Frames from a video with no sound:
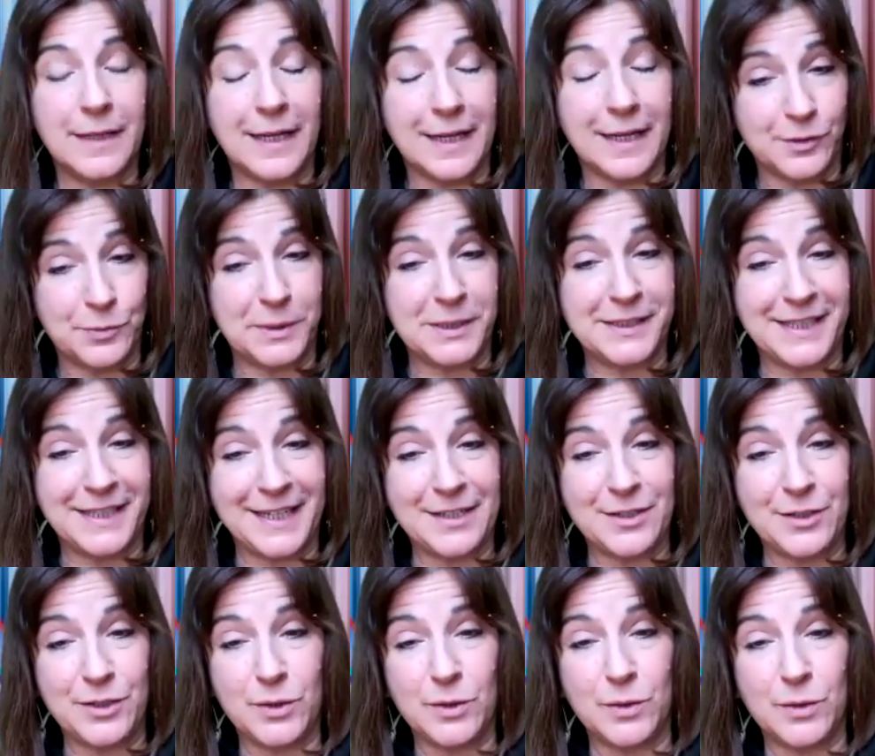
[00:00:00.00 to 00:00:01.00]
as we say,
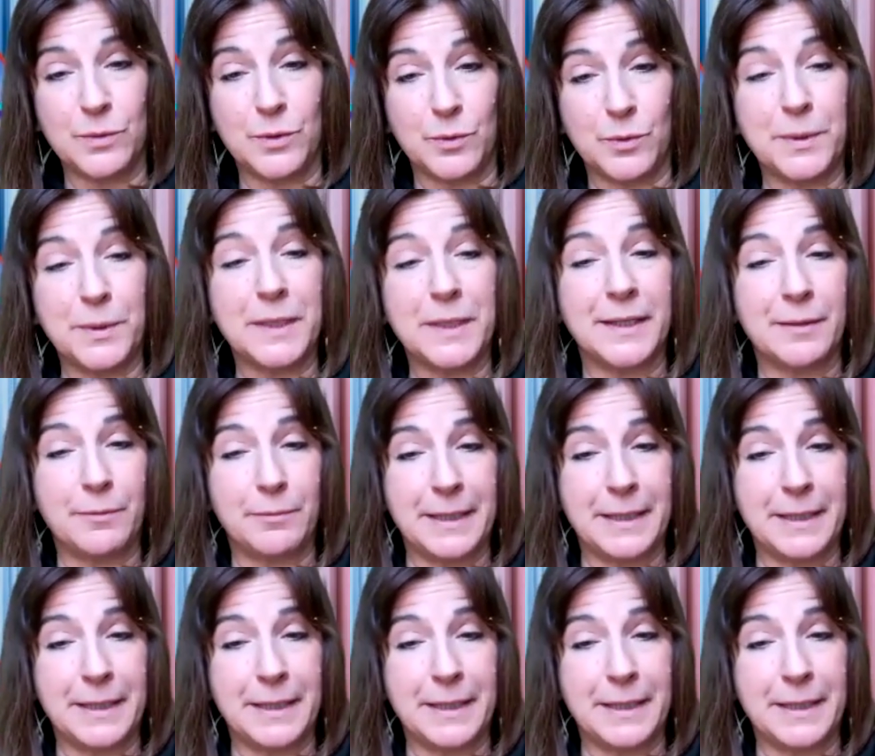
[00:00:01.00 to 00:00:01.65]
to the really